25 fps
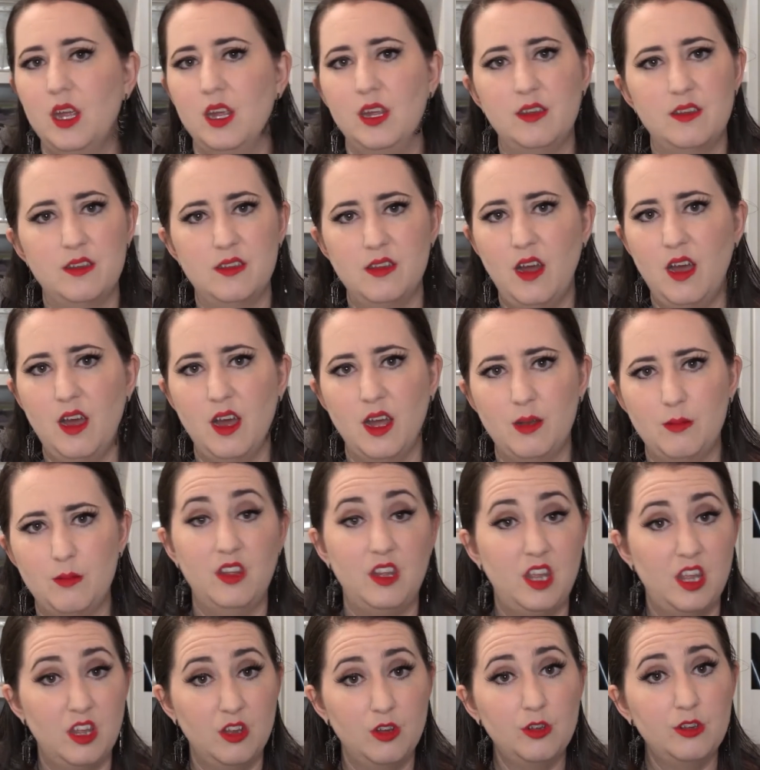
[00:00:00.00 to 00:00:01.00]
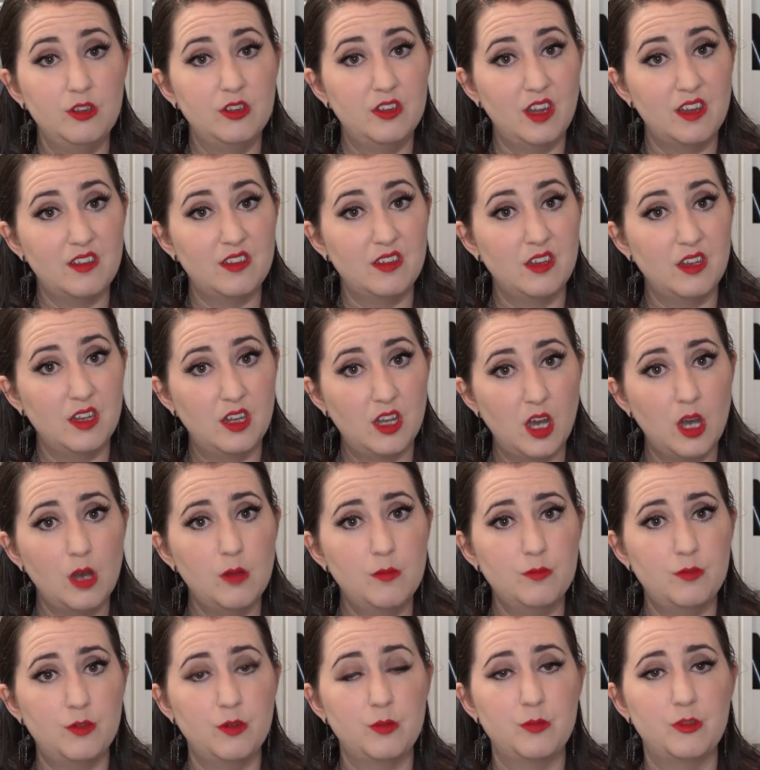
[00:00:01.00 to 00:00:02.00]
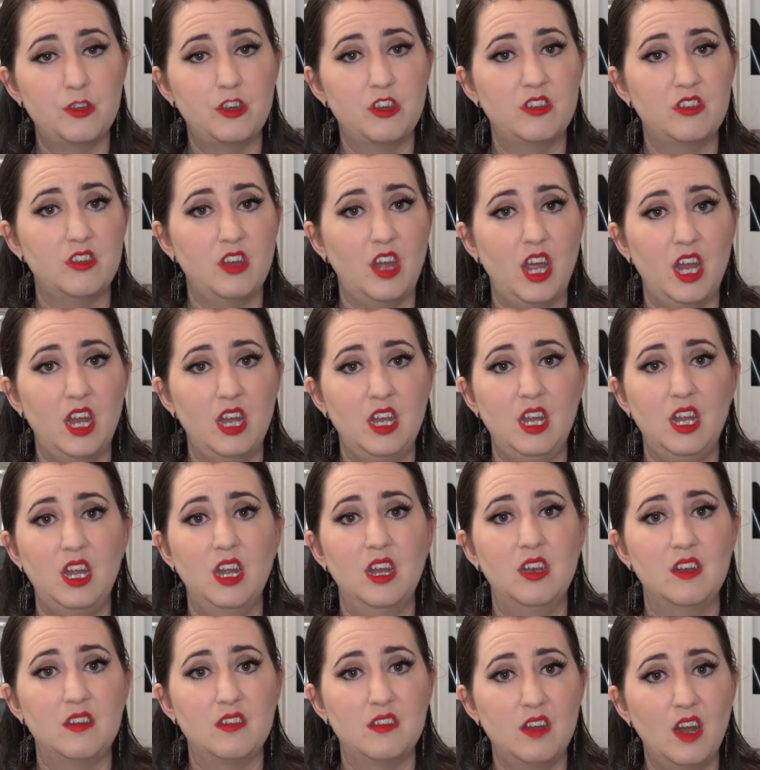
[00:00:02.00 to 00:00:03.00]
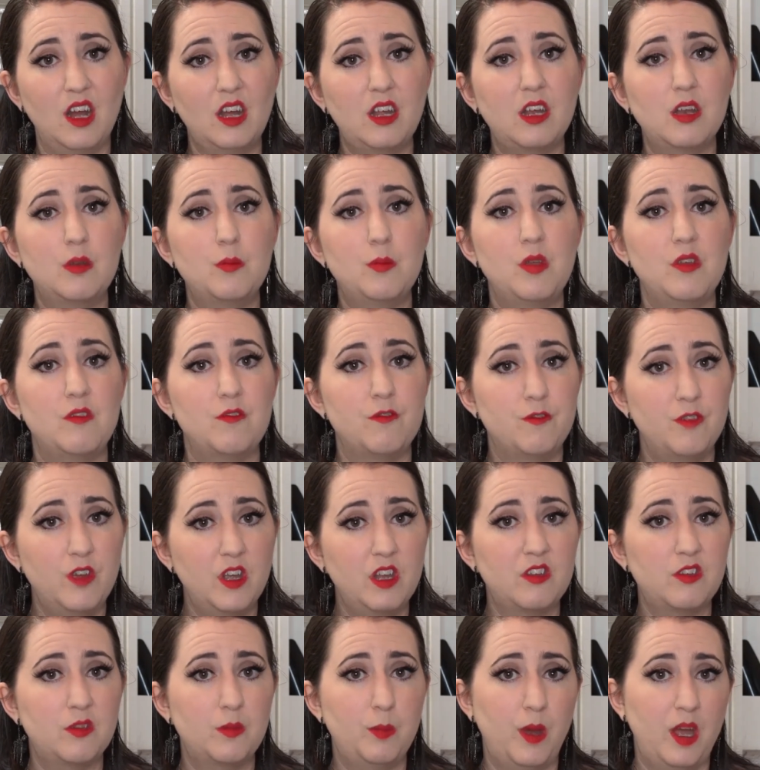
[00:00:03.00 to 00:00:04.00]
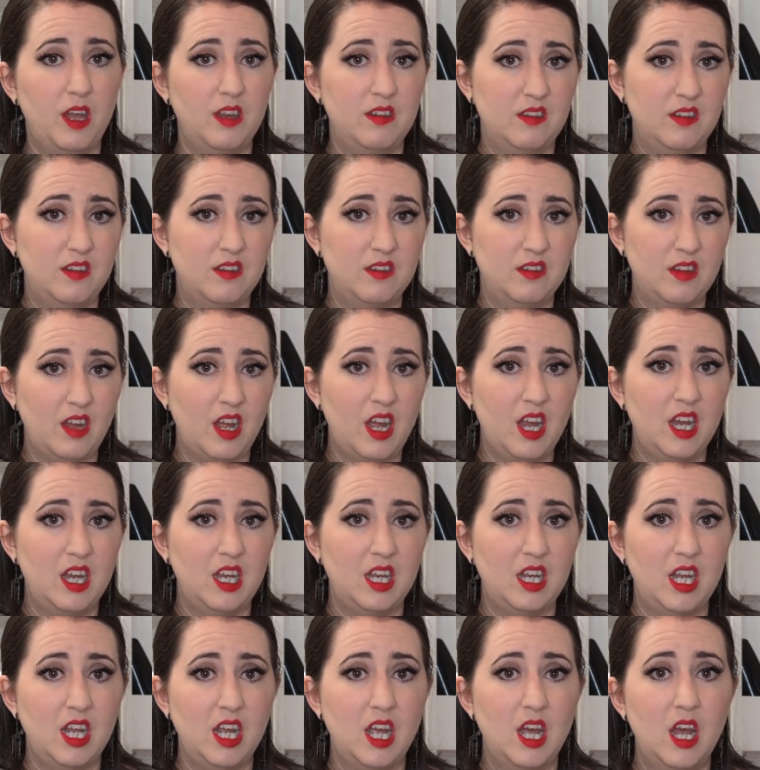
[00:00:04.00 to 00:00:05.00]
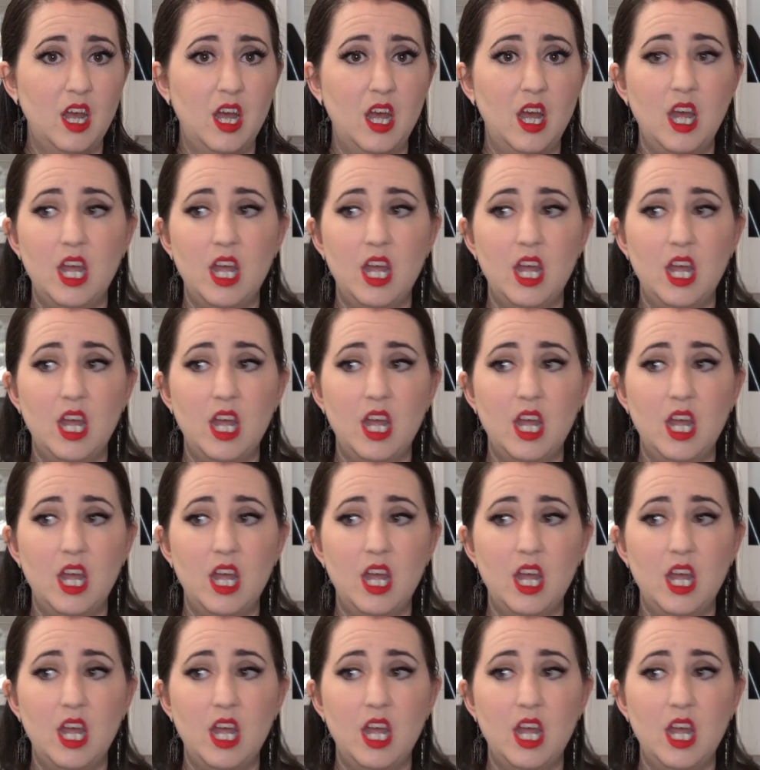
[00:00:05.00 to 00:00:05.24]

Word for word: It's not. The guilt doesn't come from society and it's not going to be fixed by society.